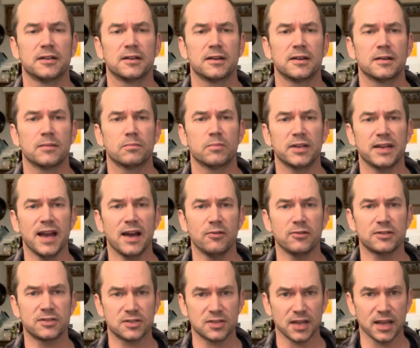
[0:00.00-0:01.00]
But now
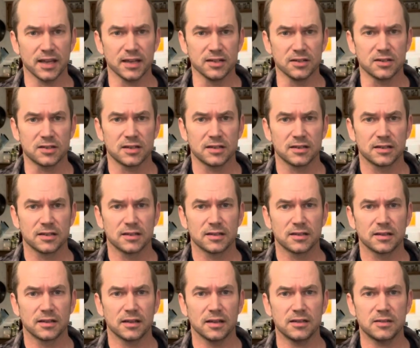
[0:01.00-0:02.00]
it's changed.
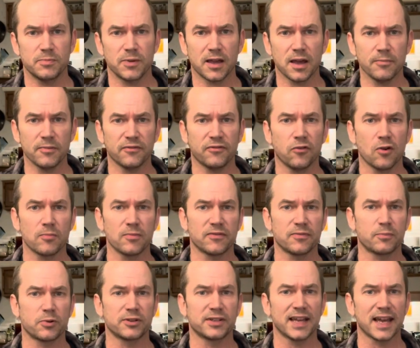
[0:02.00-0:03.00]
It's become a form of
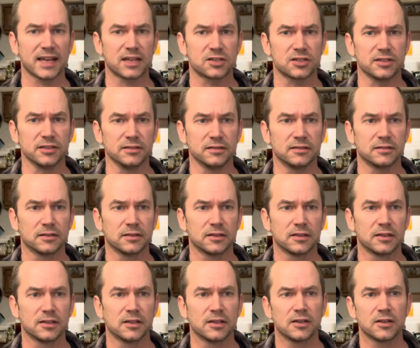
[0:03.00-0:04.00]
protection.
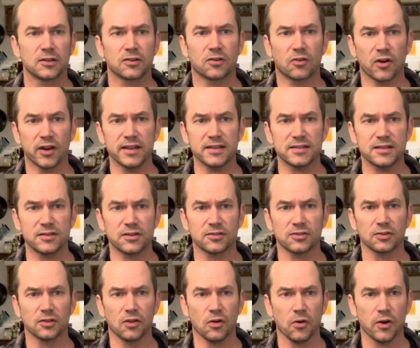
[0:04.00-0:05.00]
Grace and her
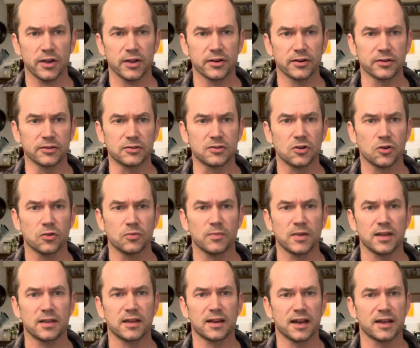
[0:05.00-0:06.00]
lawyer told
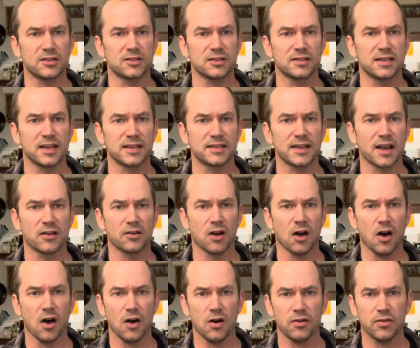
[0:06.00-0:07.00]
me that I should take down
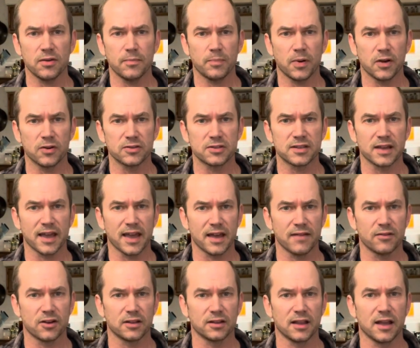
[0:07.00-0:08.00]
all the posts I have
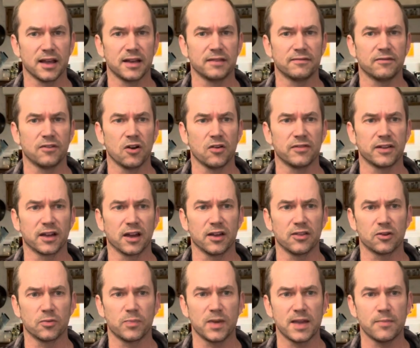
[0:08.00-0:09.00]
online involving
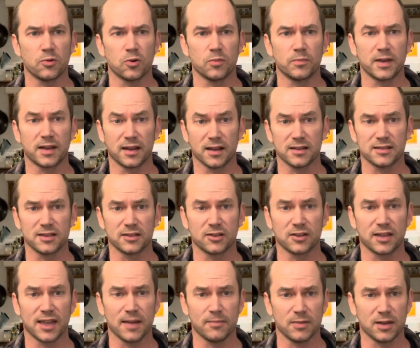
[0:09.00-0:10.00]
other people because it
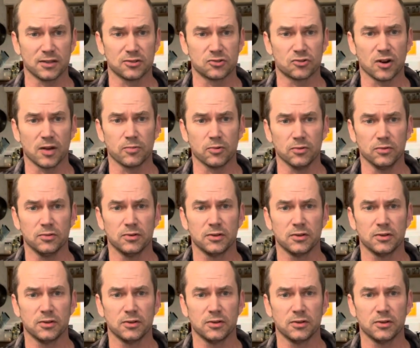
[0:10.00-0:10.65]
could get me in trouble.